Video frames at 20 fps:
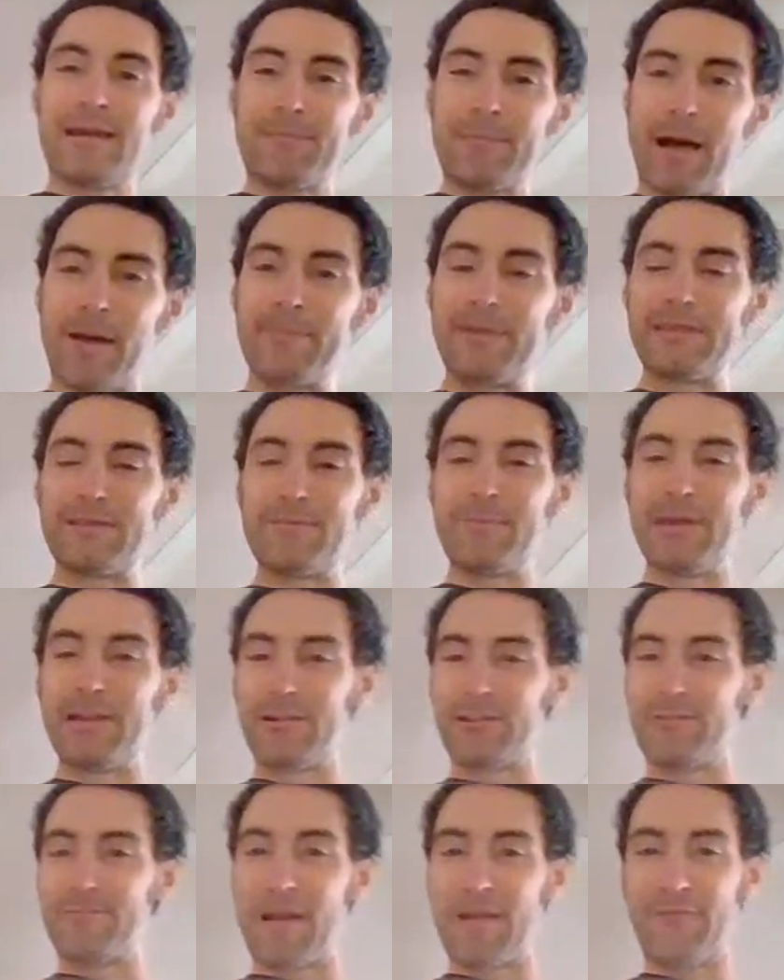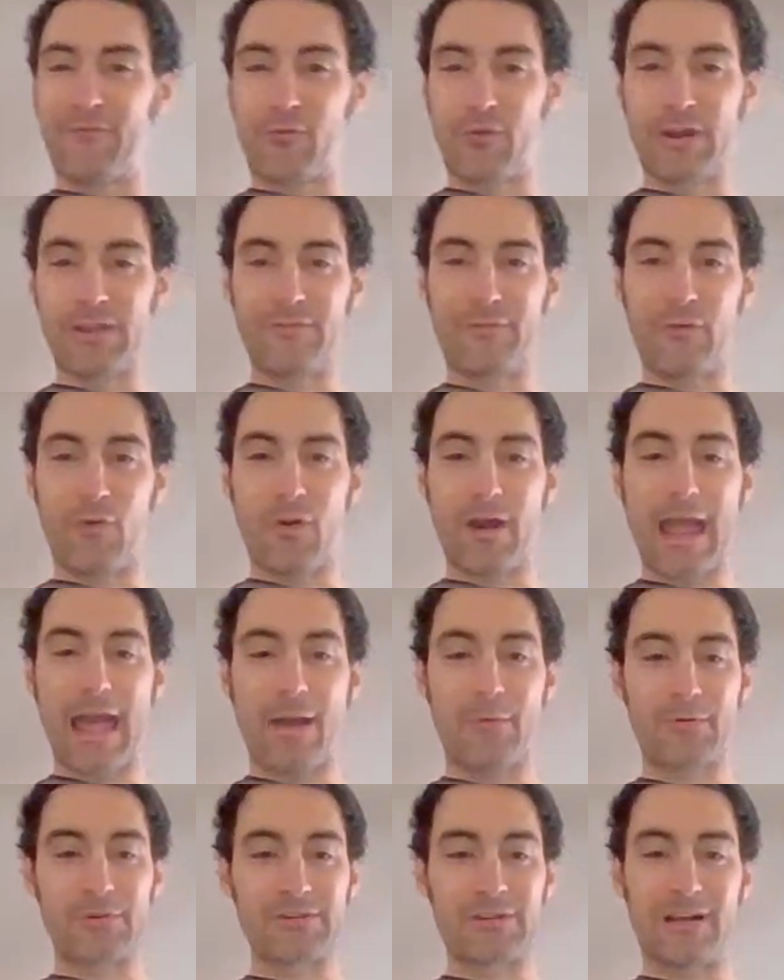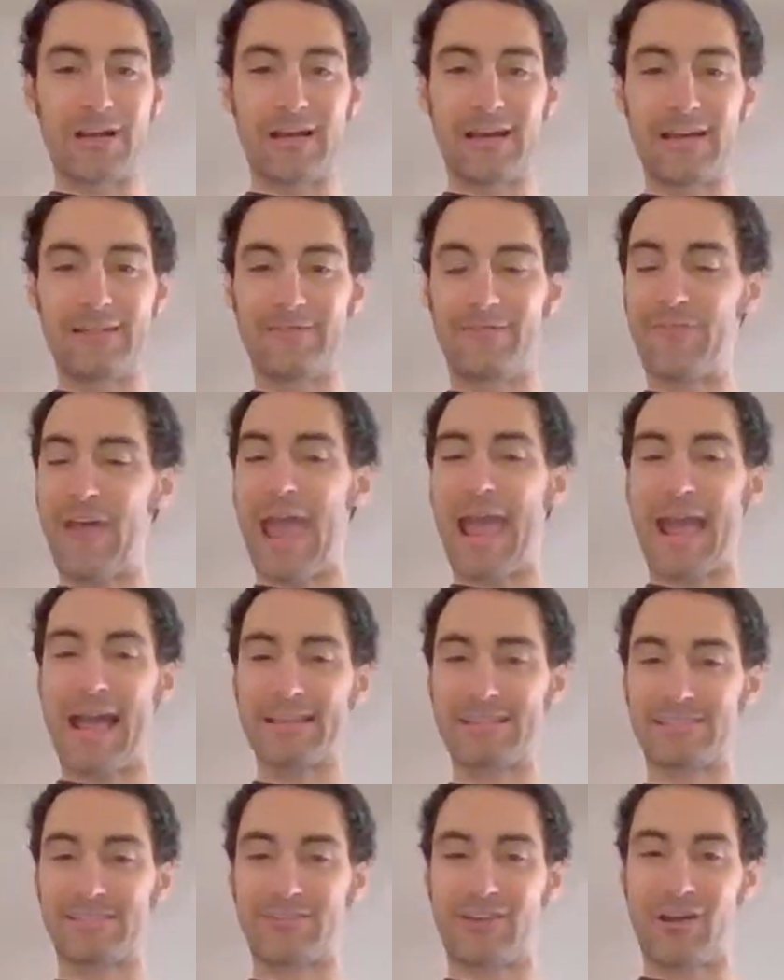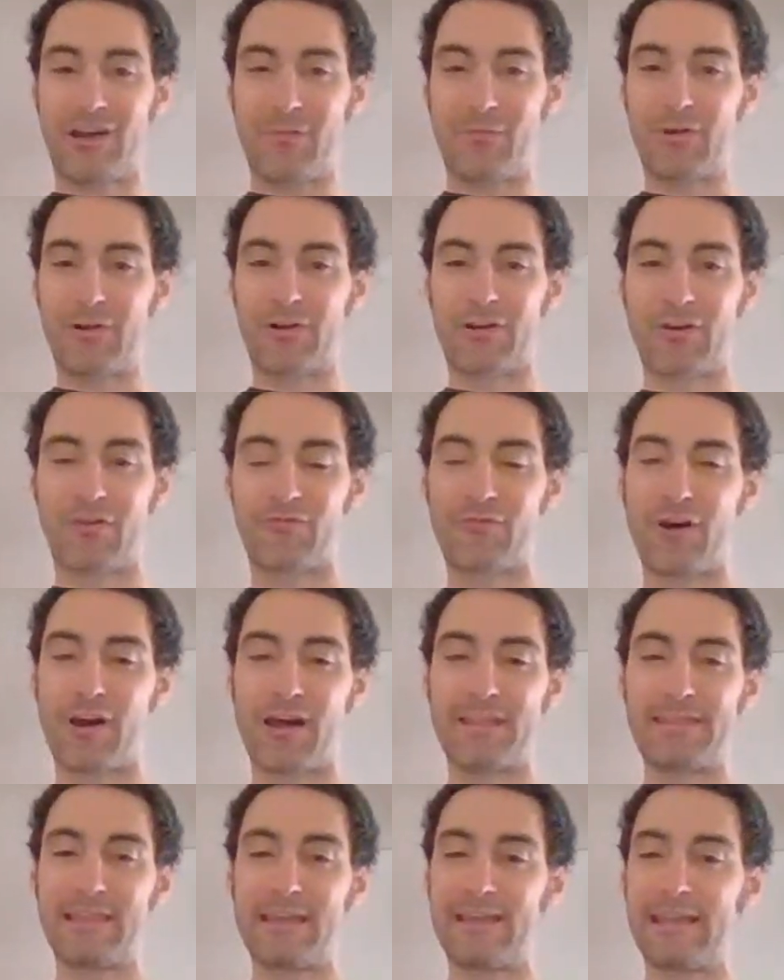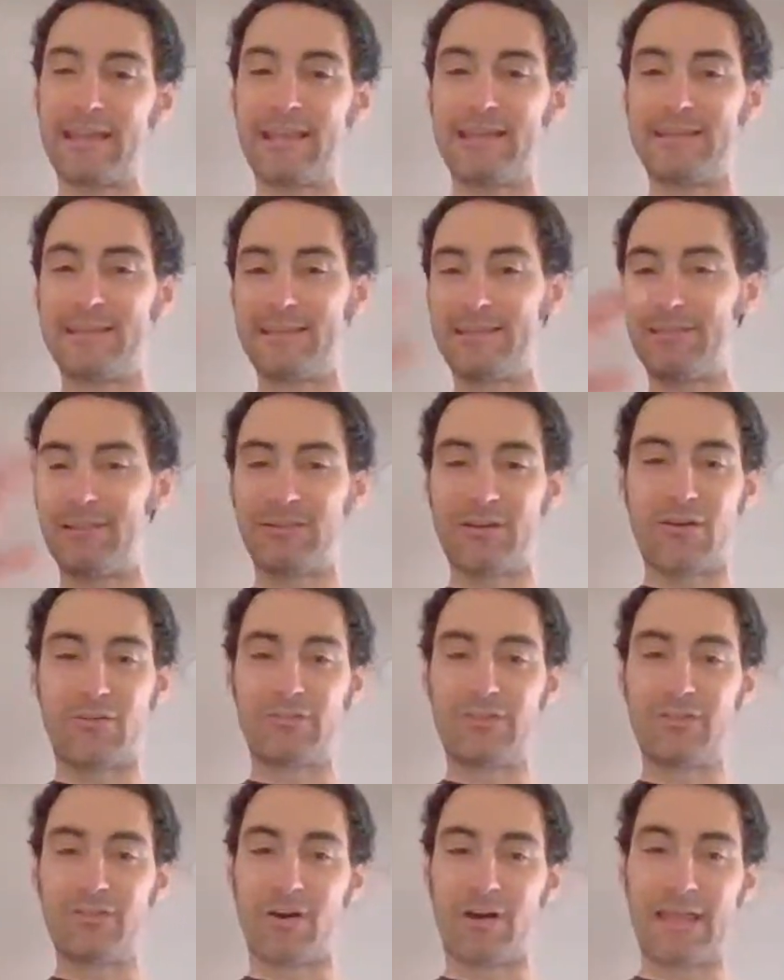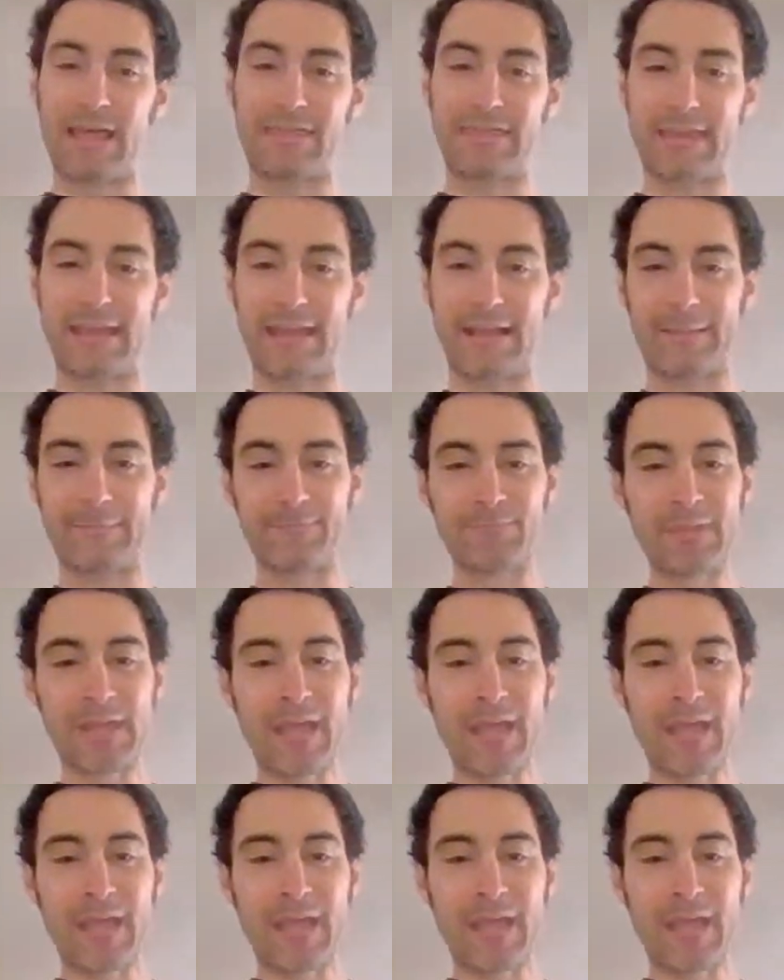I'm in the middle of my 44-hour fast, so I want to go run, then eat, and, do all that thing.